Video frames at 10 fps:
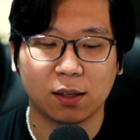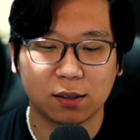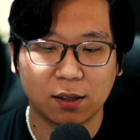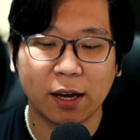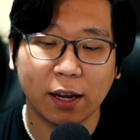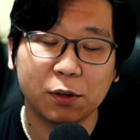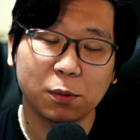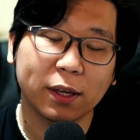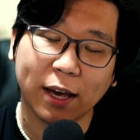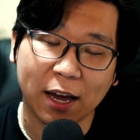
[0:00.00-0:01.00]
I do
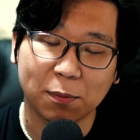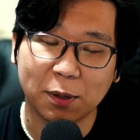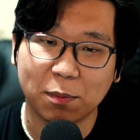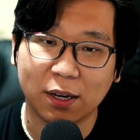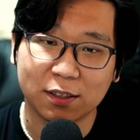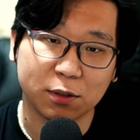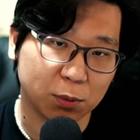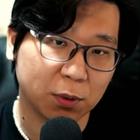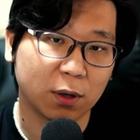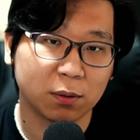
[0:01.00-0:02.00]
like Adam and Ben as a
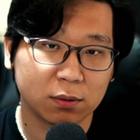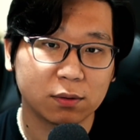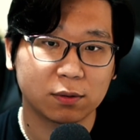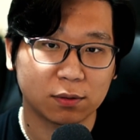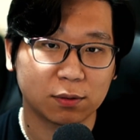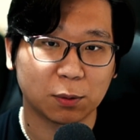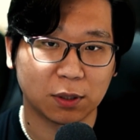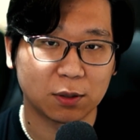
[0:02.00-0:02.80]
duo, for what it's